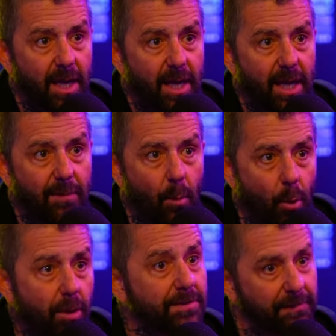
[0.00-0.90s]
in
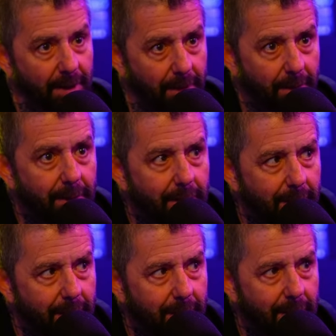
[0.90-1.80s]
Mooresville,
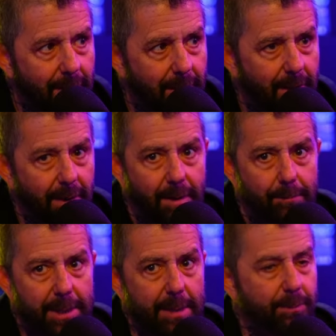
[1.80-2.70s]

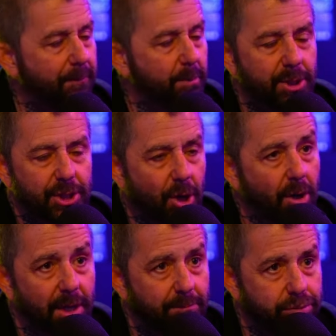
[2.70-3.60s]
people from
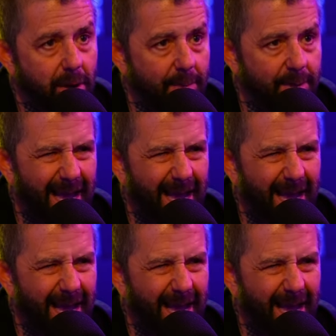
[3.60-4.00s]
Charlotte probably,